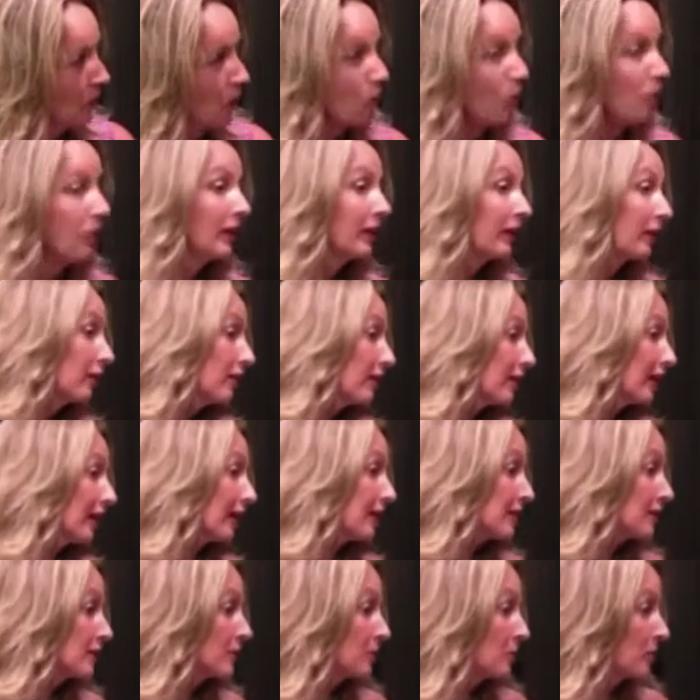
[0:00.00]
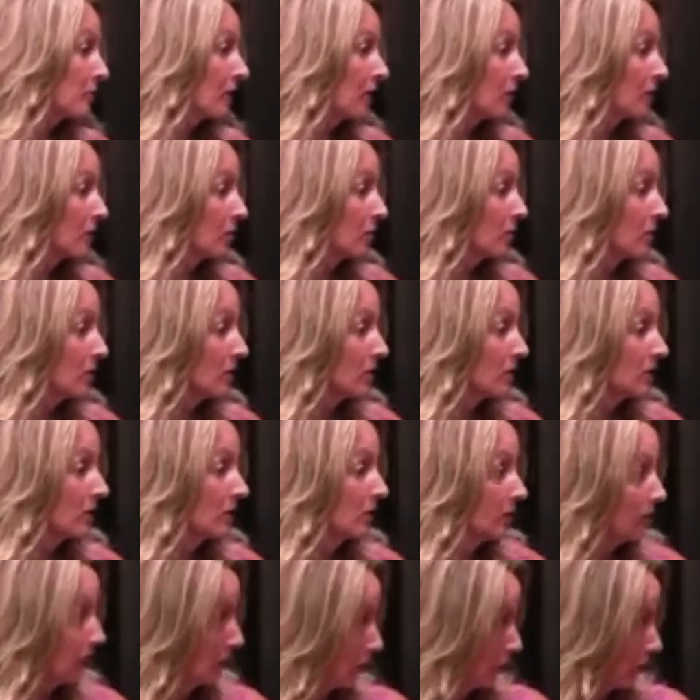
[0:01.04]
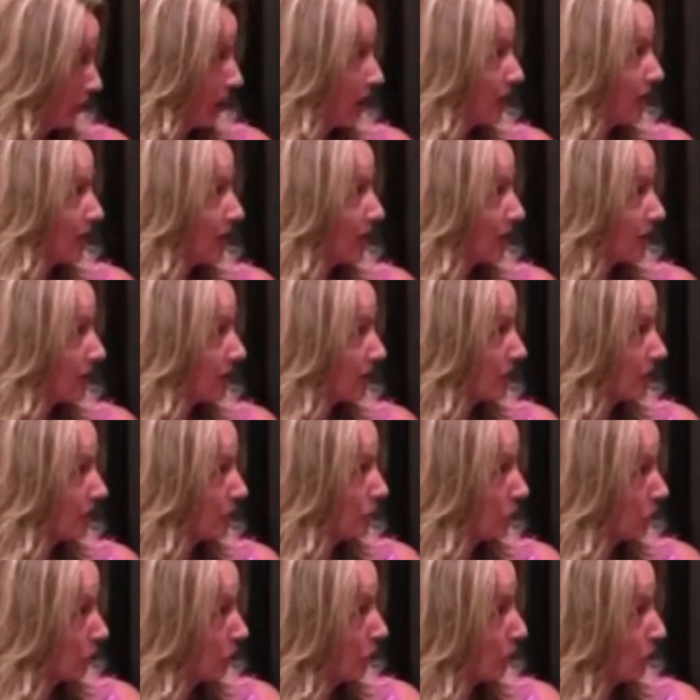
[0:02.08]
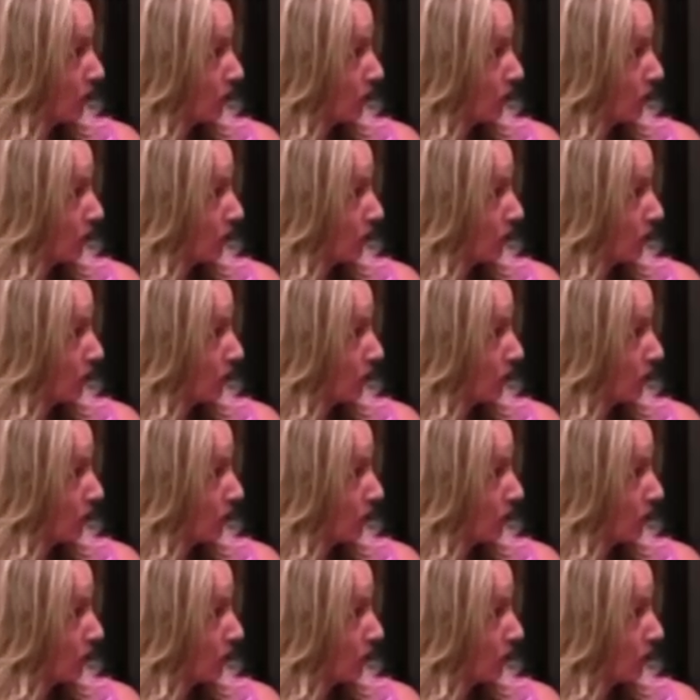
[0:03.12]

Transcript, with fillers: in our case, it's because it was ingrained in us as children.